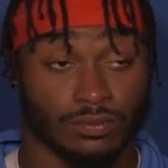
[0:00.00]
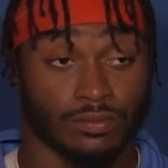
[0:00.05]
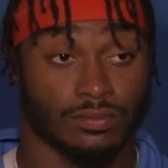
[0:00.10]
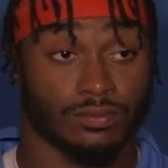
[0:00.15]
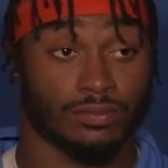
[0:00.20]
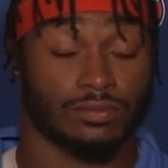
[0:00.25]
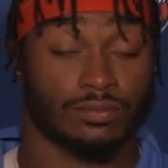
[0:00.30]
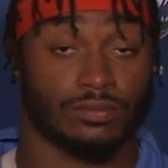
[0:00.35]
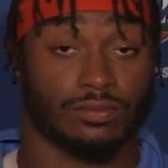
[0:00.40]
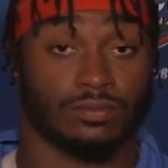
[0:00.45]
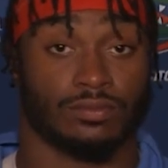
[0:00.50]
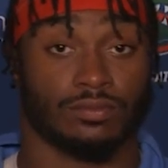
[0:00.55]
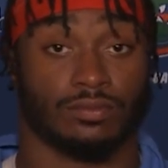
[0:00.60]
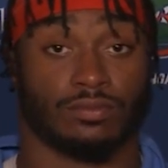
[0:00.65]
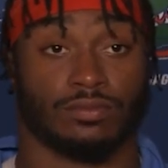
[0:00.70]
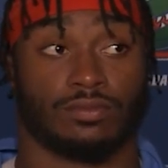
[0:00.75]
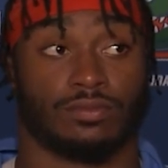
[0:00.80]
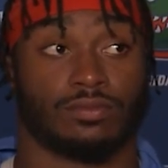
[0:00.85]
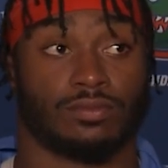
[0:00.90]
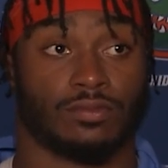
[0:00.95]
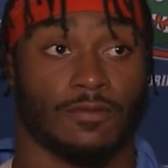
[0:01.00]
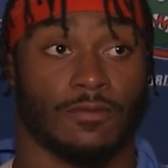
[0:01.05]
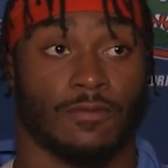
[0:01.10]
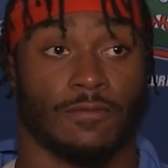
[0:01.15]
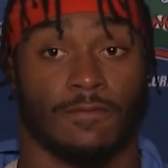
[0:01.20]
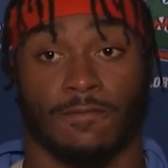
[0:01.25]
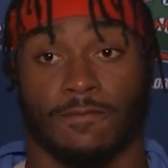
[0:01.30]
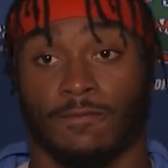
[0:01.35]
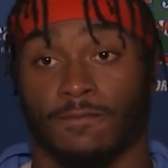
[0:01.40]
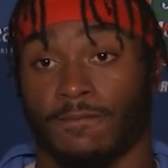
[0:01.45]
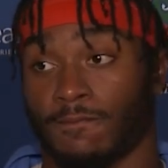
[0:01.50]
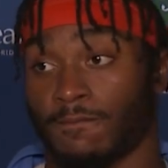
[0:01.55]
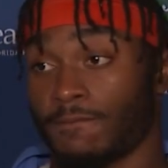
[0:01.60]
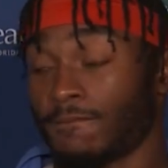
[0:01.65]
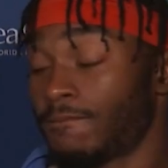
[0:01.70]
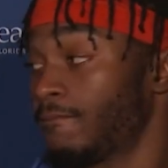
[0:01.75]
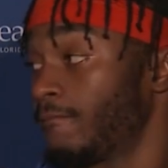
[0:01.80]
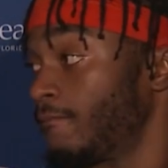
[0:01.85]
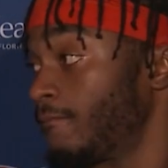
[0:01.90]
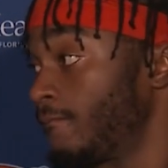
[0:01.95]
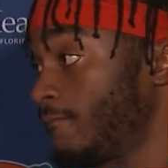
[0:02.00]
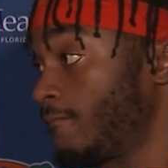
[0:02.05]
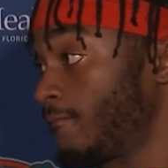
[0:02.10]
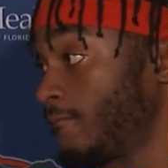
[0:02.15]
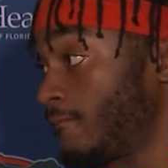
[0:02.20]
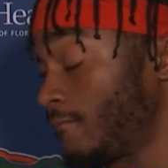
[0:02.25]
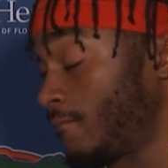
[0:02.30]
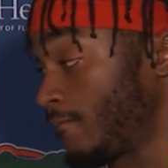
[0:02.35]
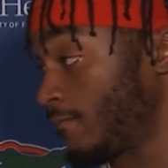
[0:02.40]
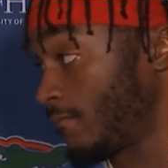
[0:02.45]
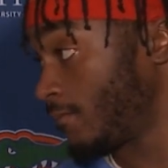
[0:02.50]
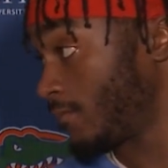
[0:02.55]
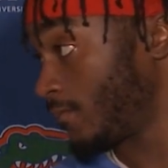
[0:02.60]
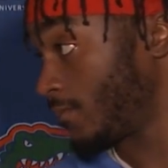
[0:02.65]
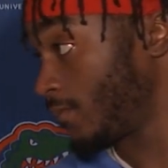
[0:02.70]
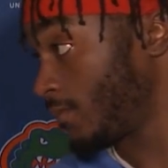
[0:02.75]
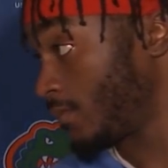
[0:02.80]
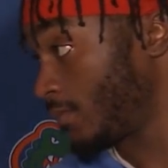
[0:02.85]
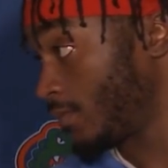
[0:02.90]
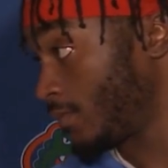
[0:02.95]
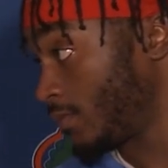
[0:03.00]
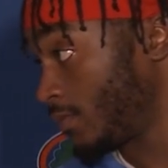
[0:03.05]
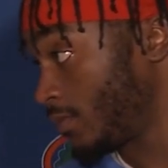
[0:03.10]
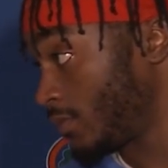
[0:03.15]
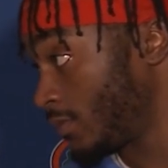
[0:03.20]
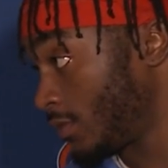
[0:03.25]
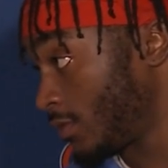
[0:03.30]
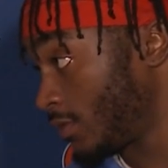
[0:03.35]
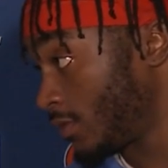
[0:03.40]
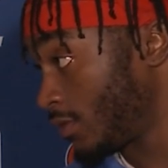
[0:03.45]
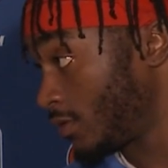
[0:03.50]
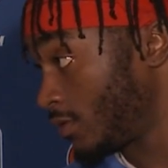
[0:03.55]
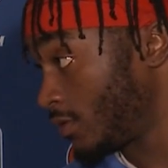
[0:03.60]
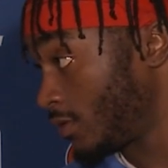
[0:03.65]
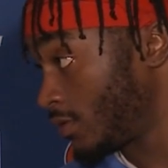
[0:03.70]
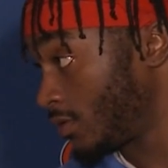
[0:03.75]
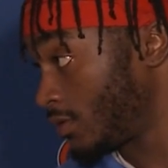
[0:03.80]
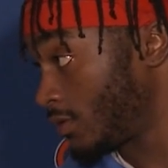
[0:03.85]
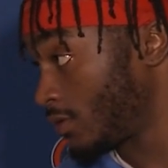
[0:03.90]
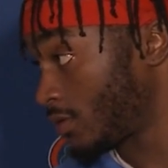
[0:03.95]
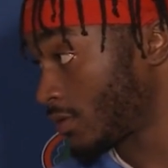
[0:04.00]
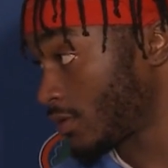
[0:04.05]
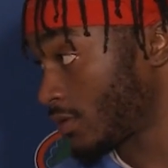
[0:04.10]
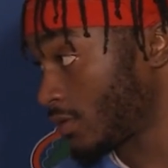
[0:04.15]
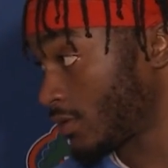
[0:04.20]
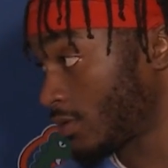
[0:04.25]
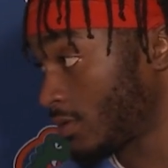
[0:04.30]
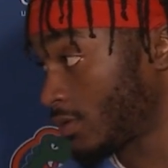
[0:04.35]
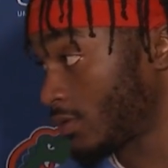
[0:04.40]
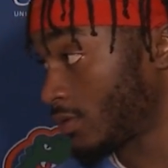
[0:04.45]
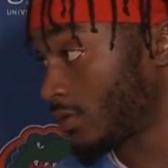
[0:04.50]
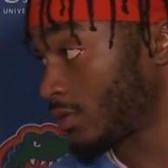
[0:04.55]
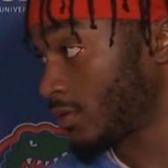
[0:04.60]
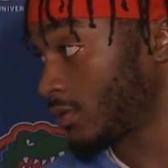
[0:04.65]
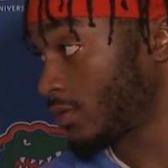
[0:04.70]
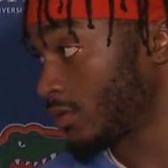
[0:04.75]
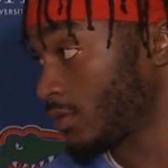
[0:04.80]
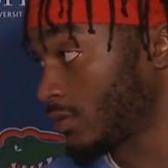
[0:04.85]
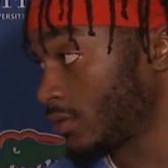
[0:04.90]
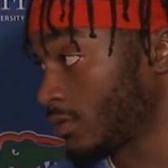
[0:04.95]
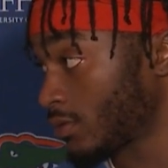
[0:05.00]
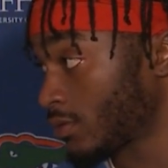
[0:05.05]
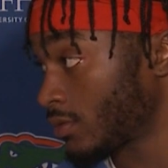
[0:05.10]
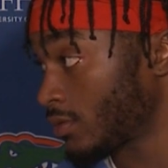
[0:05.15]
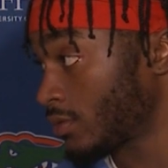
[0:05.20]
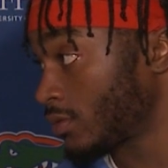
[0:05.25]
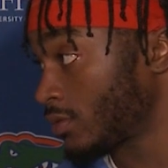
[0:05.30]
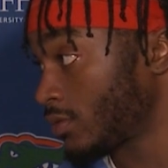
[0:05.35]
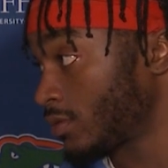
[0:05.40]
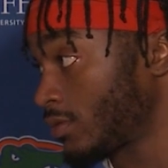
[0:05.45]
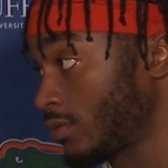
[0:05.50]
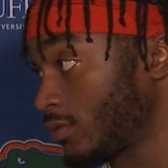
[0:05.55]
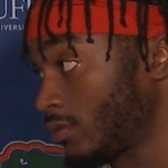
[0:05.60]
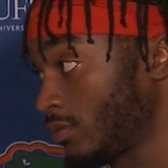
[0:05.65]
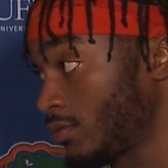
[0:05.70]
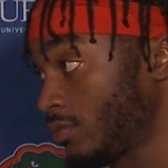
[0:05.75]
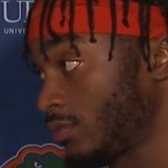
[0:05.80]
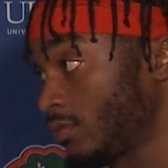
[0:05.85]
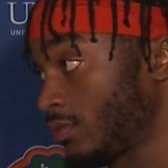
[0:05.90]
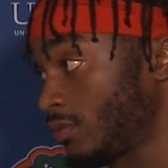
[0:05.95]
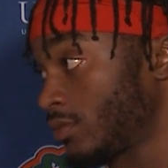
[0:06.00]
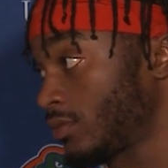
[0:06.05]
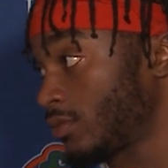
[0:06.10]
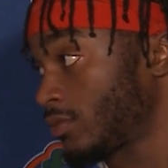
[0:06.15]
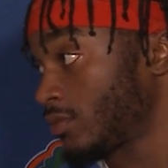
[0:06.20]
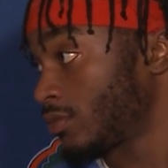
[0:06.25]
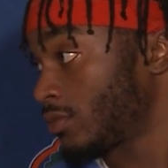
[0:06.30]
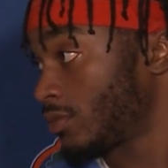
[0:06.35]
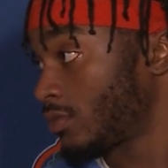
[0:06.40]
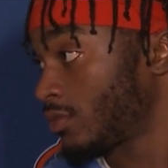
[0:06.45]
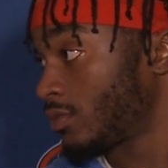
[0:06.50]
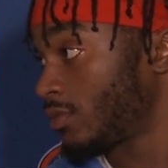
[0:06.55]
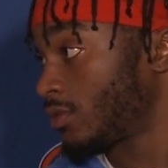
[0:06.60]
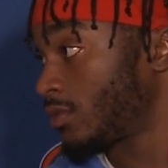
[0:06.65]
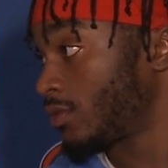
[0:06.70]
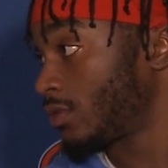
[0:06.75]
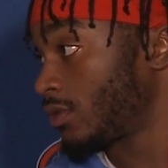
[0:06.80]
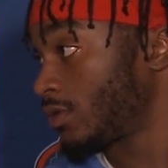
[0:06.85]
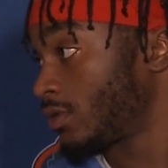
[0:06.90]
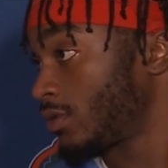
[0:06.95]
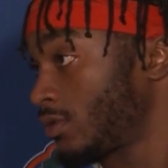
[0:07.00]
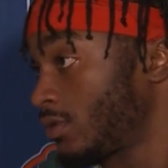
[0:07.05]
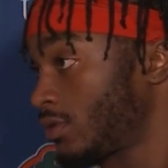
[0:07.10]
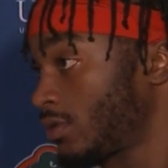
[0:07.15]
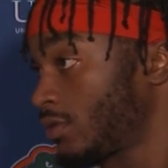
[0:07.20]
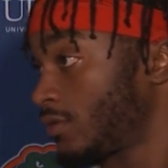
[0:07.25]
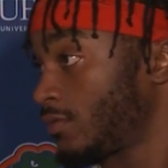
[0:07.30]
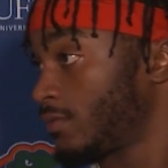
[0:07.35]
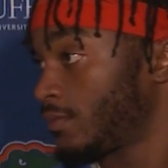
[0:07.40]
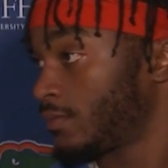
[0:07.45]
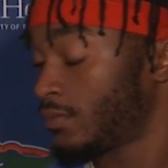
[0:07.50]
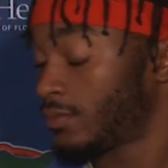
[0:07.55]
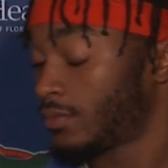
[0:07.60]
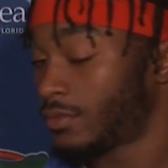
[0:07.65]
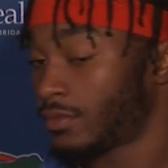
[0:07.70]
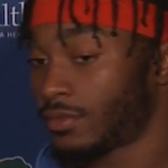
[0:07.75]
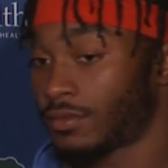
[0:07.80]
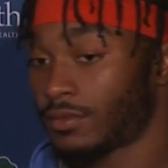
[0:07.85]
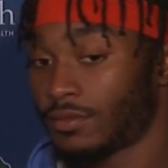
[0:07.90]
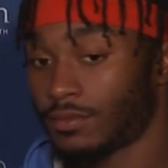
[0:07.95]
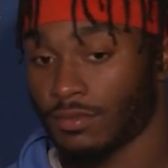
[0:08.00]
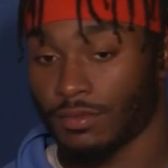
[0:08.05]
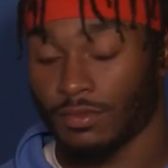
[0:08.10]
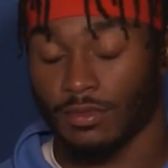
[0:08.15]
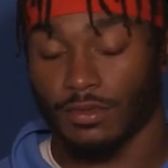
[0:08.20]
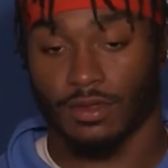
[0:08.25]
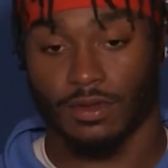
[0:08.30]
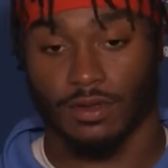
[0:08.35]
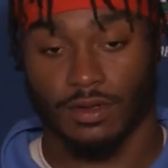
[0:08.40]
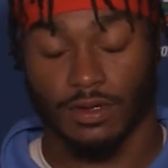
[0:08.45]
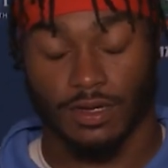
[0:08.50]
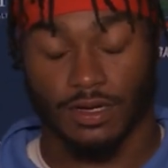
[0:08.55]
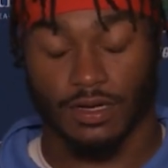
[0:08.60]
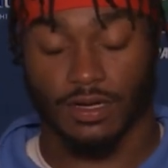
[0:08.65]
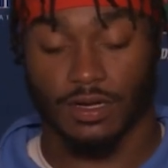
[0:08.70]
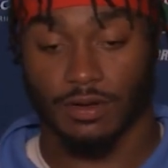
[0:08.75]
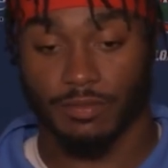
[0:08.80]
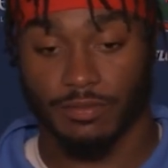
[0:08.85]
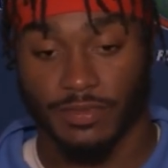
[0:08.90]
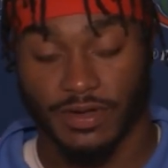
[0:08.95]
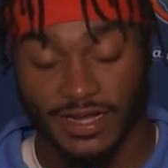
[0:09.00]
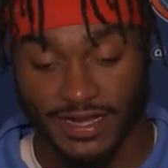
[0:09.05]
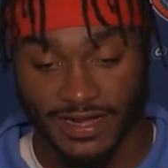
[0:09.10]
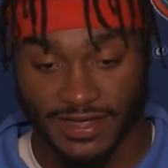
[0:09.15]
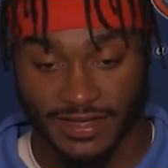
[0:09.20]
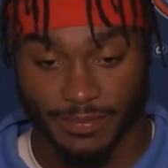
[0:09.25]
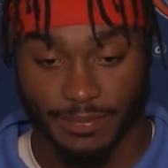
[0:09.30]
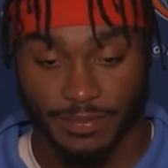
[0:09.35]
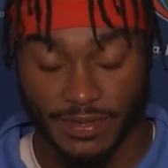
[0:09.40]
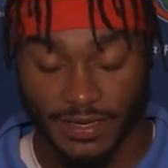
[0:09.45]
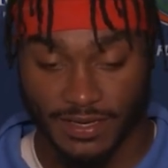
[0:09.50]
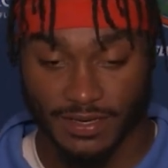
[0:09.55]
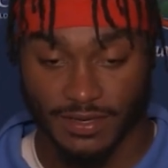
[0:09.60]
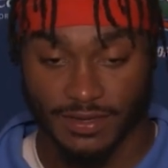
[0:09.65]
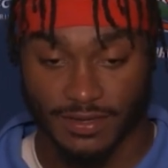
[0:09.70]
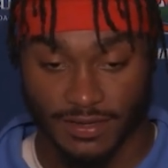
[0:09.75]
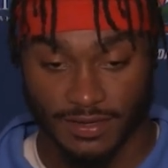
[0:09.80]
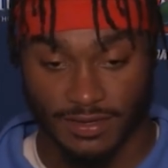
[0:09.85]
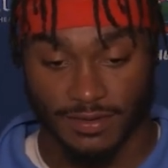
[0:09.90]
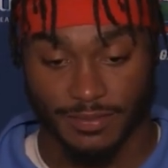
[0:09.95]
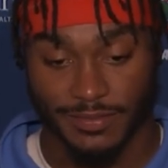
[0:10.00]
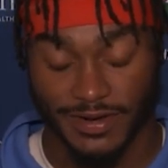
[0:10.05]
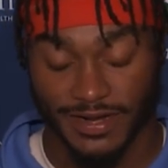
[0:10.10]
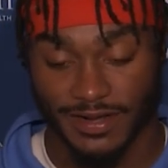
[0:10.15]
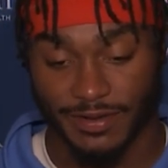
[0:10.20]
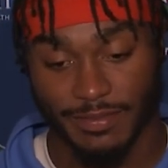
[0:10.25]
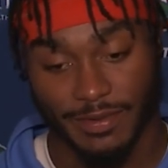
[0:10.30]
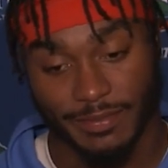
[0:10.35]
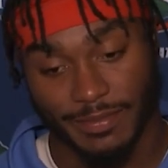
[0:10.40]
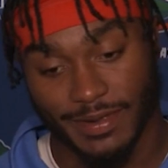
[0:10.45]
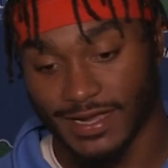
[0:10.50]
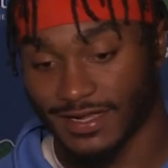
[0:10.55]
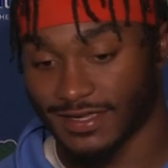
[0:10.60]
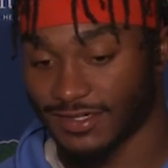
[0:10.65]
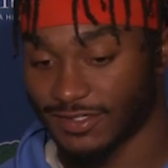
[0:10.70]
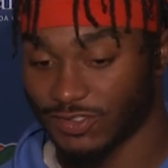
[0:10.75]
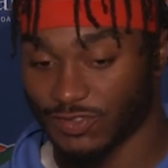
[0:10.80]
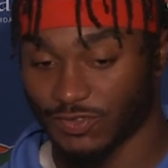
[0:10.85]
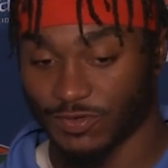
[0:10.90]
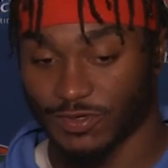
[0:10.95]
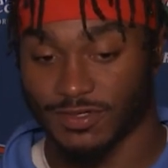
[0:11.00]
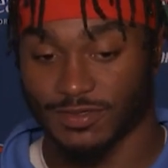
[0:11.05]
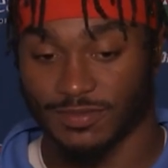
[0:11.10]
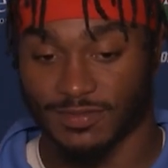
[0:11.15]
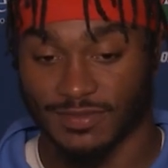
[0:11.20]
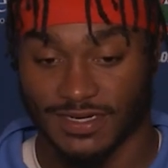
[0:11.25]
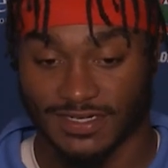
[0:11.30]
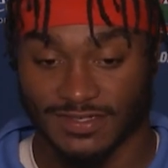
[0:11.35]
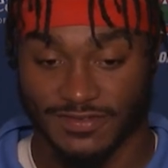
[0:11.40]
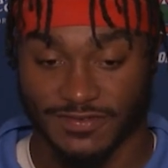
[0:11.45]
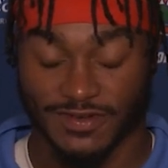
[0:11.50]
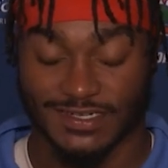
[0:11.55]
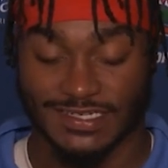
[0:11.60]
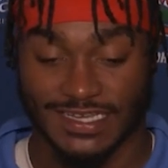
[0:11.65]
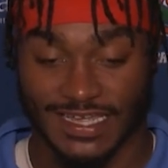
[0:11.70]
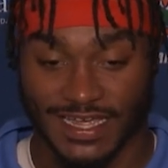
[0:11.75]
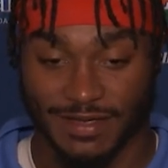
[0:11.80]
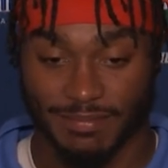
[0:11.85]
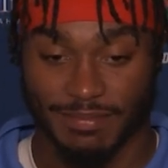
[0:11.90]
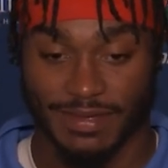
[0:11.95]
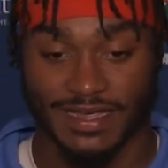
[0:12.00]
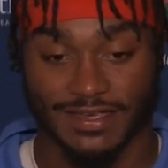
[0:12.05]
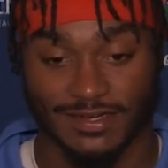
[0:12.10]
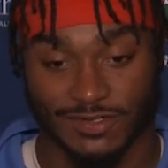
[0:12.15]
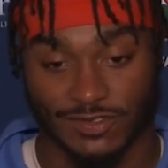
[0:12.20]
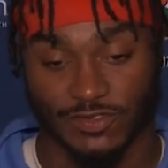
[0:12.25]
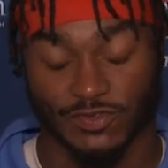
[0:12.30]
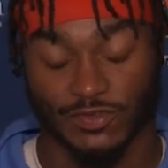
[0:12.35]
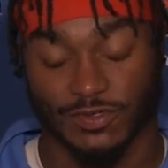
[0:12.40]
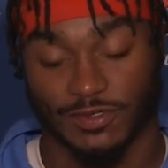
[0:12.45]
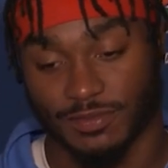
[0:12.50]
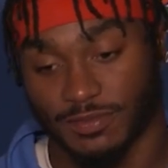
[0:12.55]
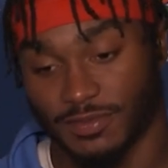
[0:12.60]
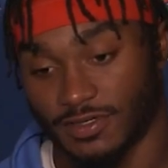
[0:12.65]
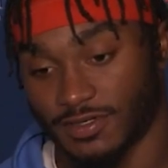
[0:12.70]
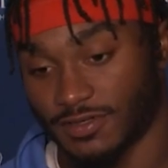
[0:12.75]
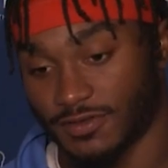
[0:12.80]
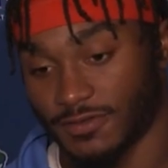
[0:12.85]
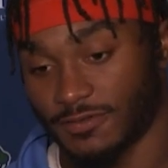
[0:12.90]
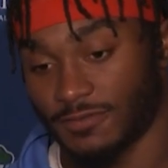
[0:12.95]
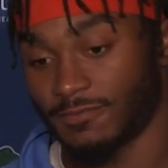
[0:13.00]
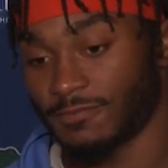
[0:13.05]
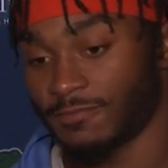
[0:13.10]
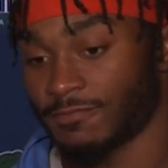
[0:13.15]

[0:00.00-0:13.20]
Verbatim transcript: Can you just tell me a little bit about your mindset heading into the game? It's a week away. What are you thinking? What is your expectations on Thursday? Uh, I'm ready to compete. Uh, I'm ready to be back in the swamp. That's first game back in the swamp. Um,